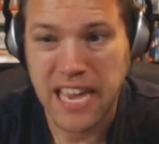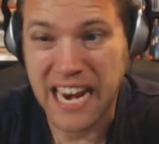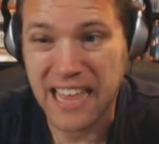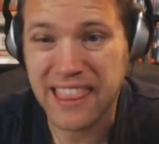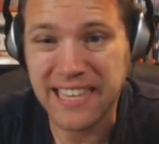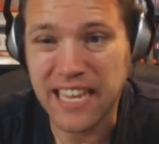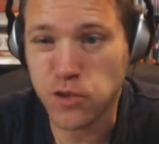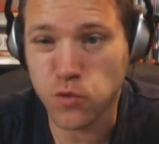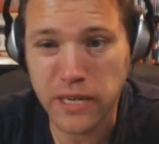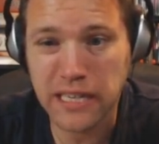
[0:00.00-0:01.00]
And I think
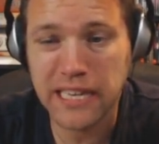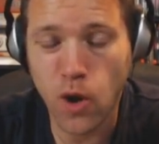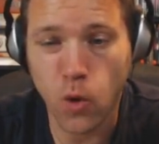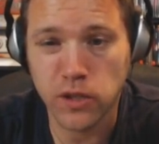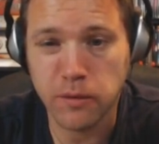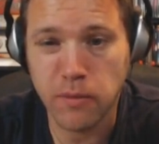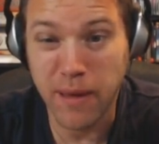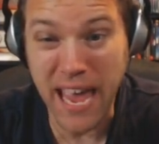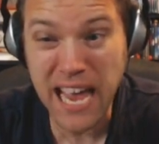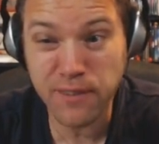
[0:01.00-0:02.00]
that's really holding
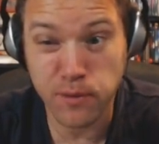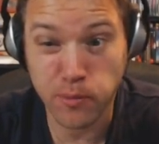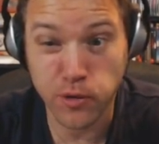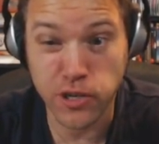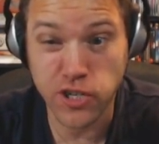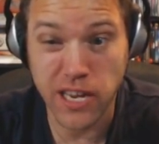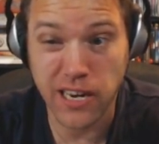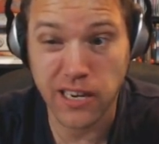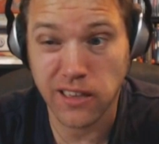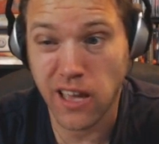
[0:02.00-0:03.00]
me back from
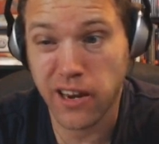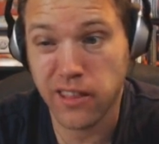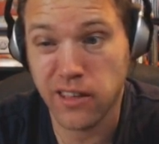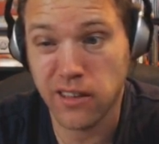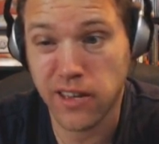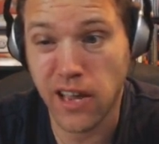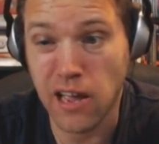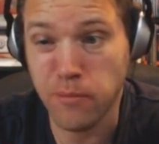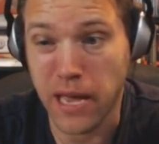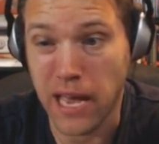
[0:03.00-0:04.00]
appreciating a lot of the
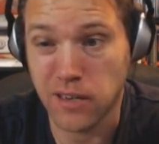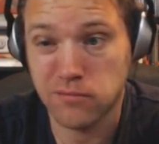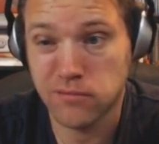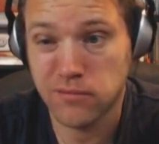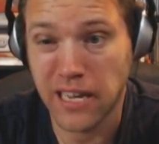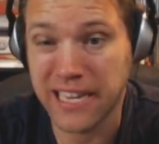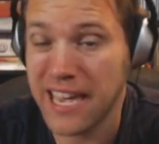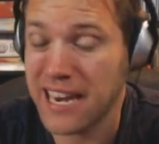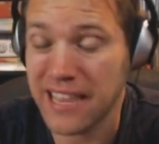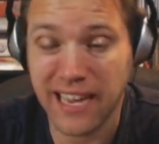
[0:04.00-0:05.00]
combat.
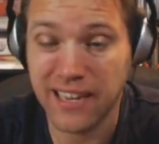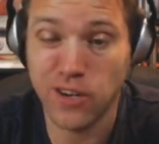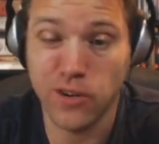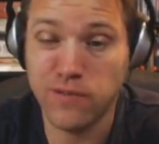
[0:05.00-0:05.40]
Again, I, you know, it's